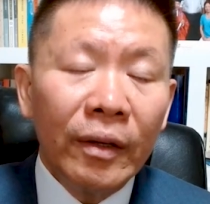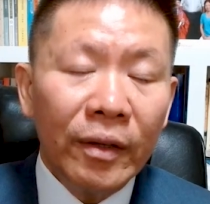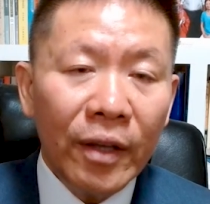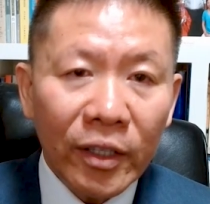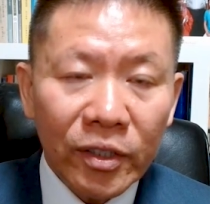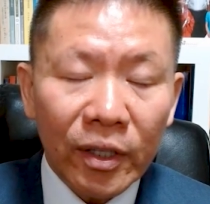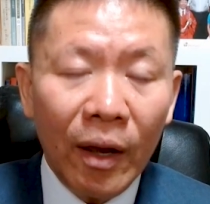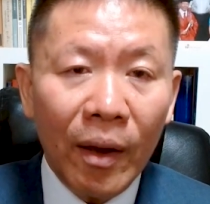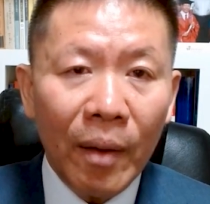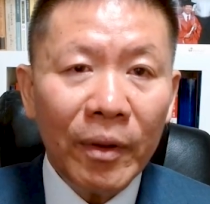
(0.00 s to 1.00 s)
Yes,
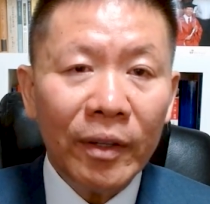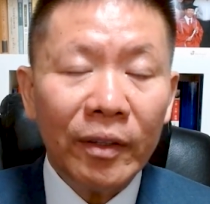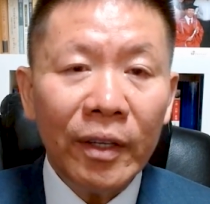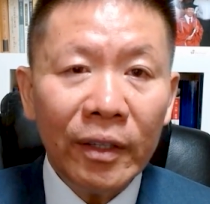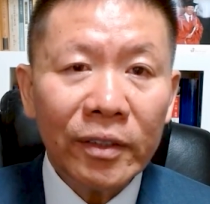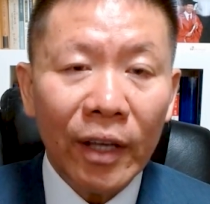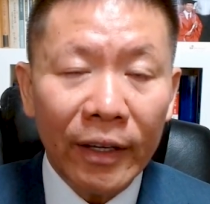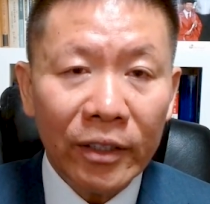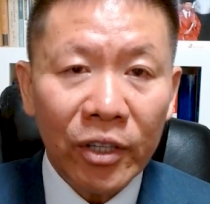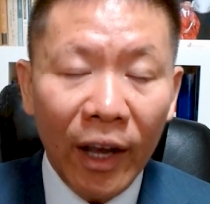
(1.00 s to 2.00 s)
I mean,
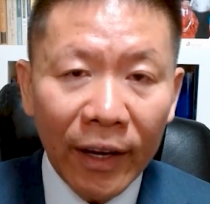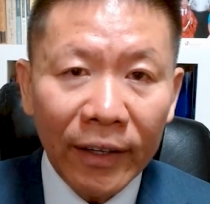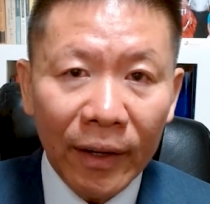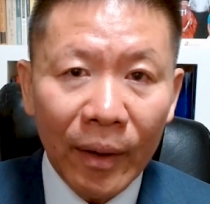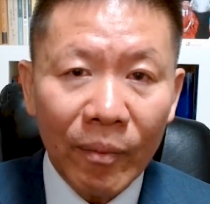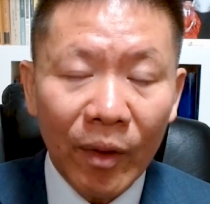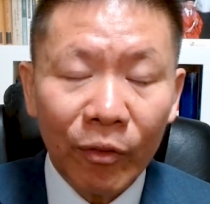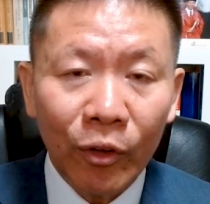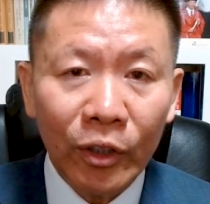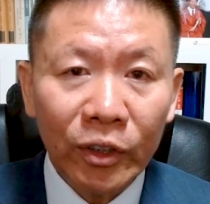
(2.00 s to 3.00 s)
inside China, of
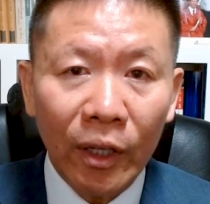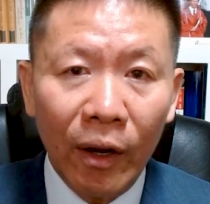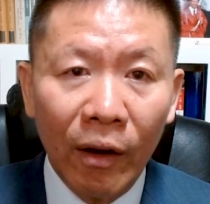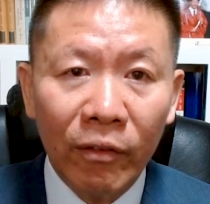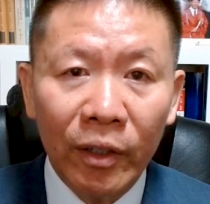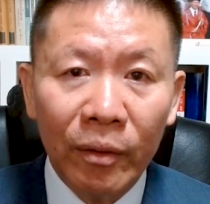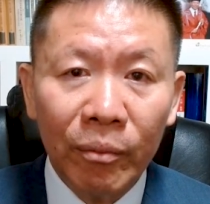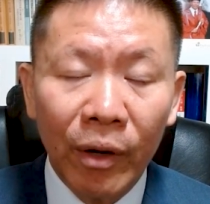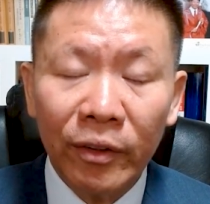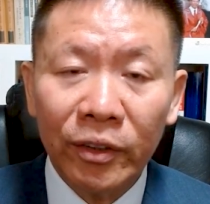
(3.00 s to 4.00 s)
course, our
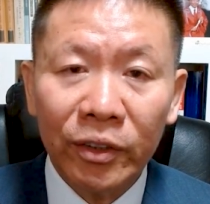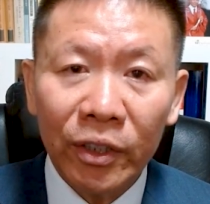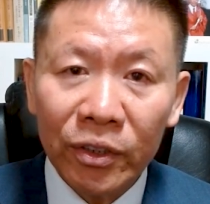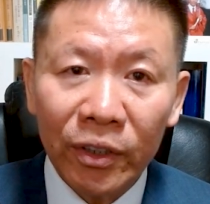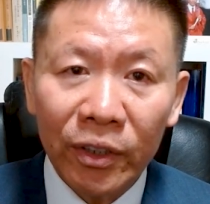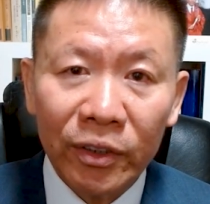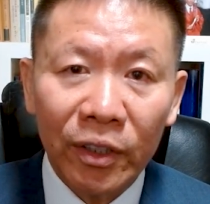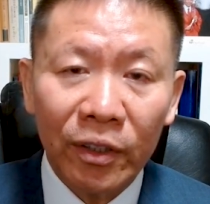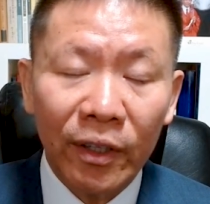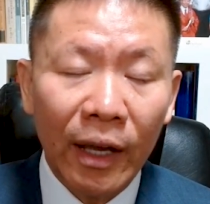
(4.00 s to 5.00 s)
brothers and sisters,
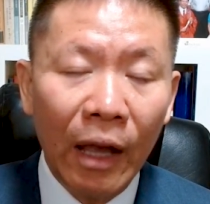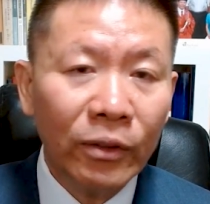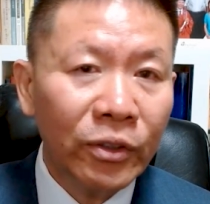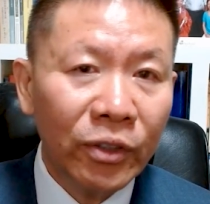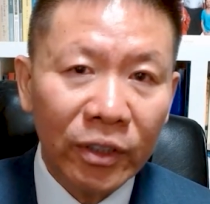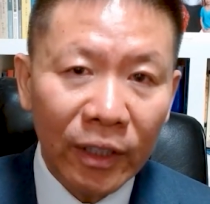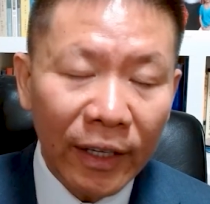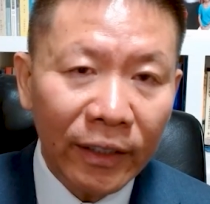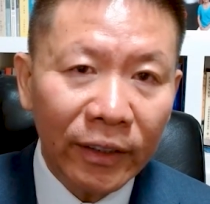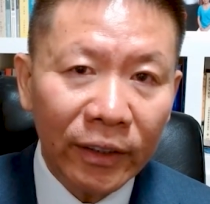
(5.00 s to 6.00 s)
the house church
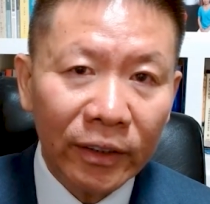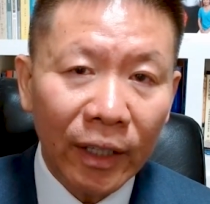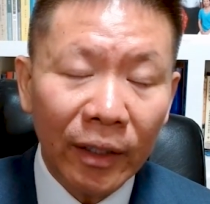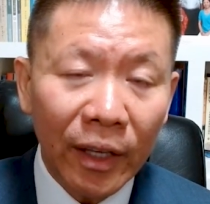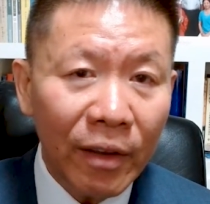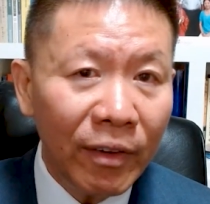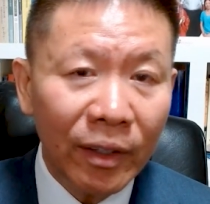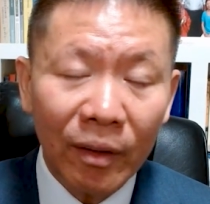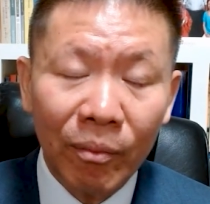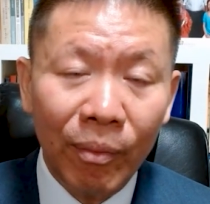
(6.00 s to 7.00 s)
leaders, and
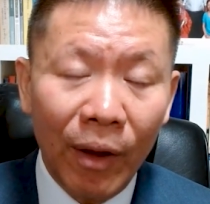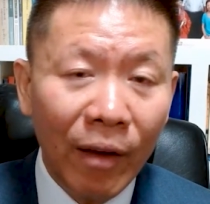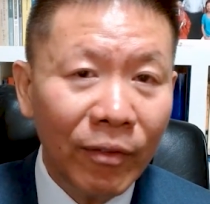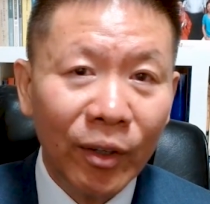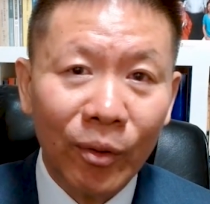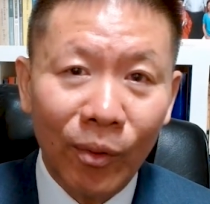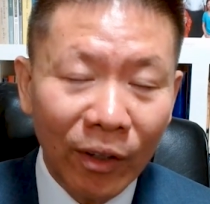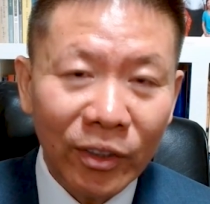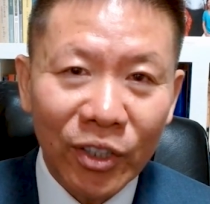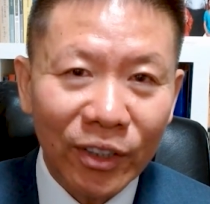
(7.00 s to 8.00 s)
even above the
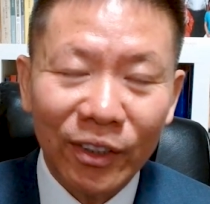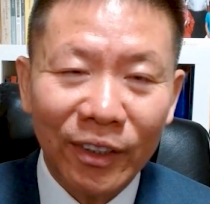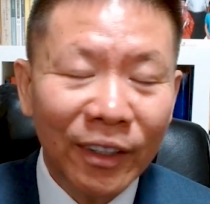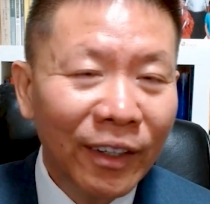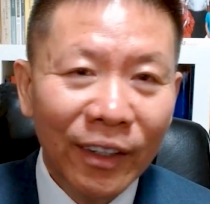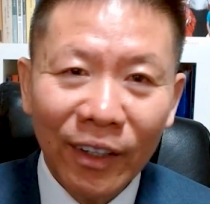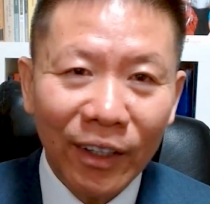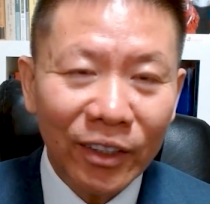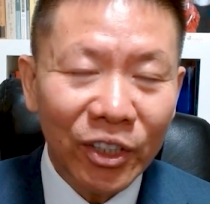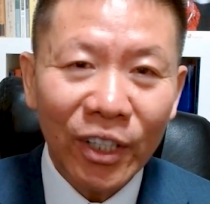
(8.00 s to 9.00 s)
ground
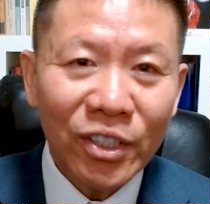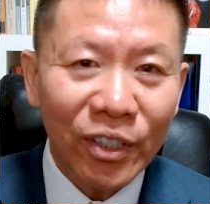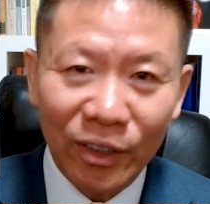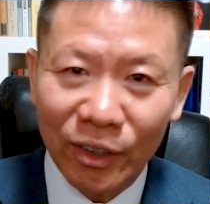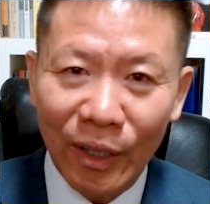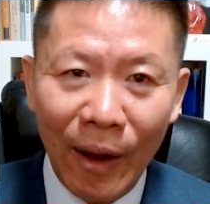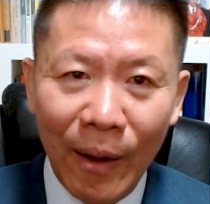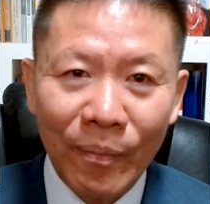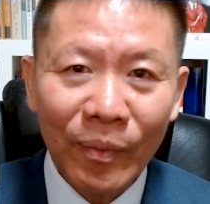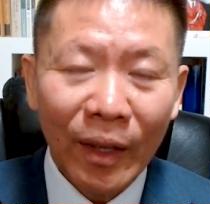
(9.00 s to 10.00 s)
churches,
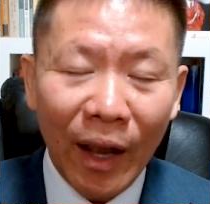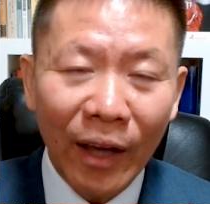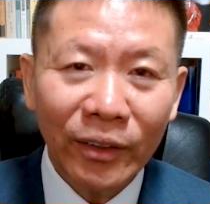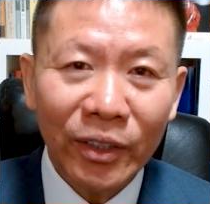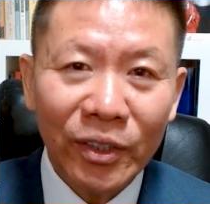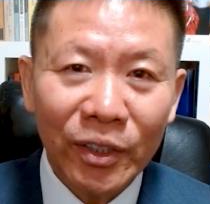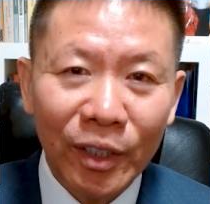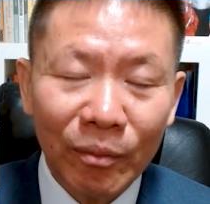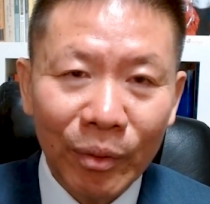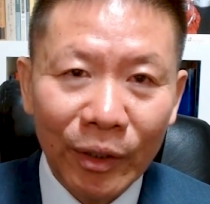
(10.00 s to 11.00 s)
under Xi
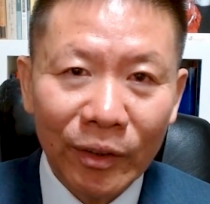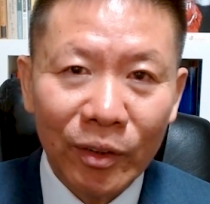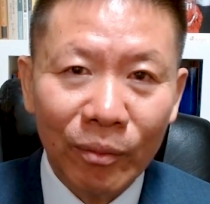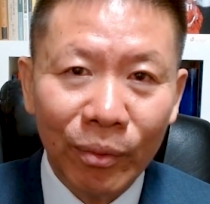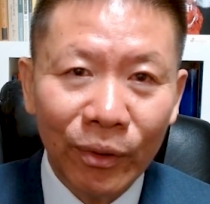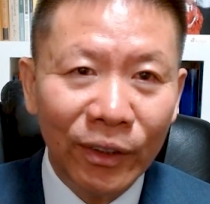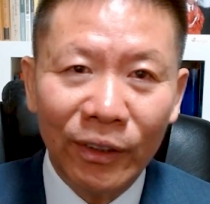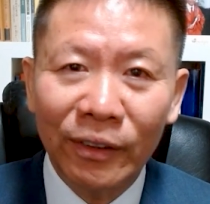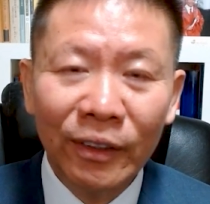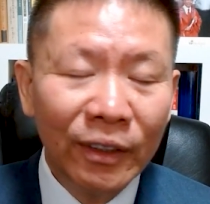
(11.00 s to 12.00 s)
Jinping's
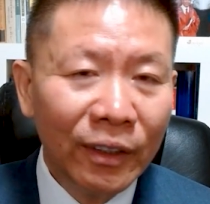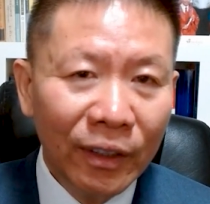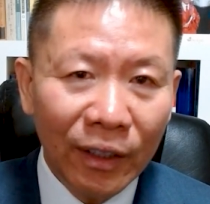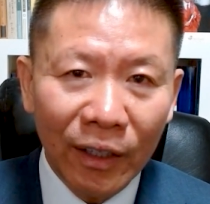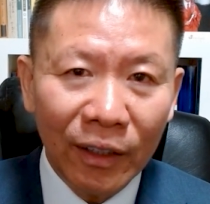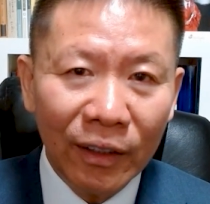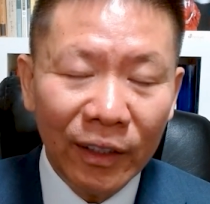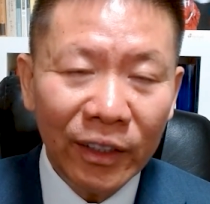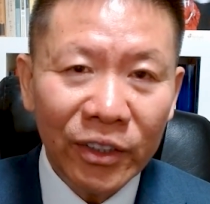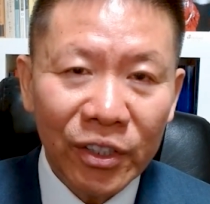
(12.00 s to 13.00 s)
brutal
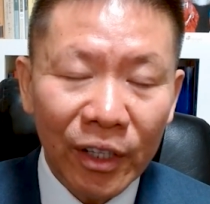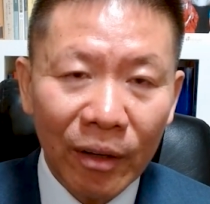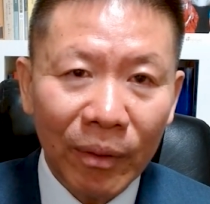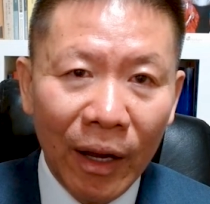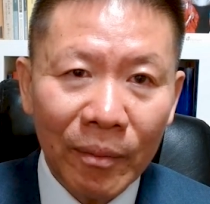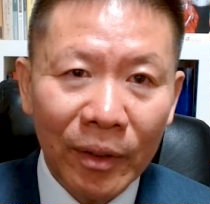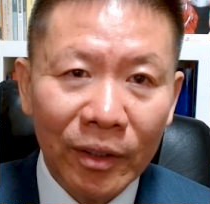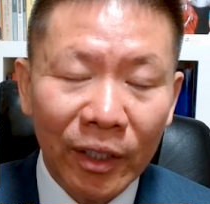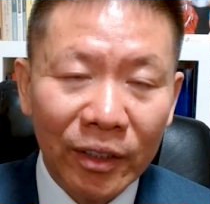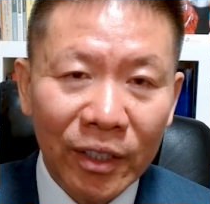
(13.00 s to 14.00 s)
leadership,
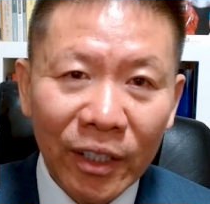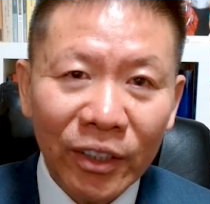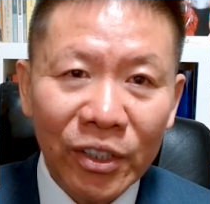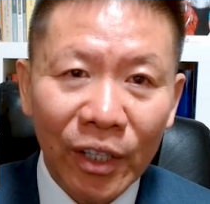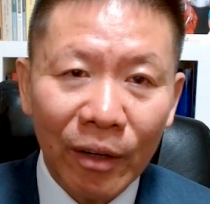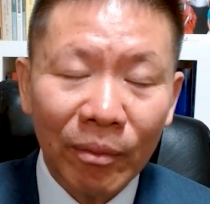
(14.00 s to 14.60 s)
dictatorship,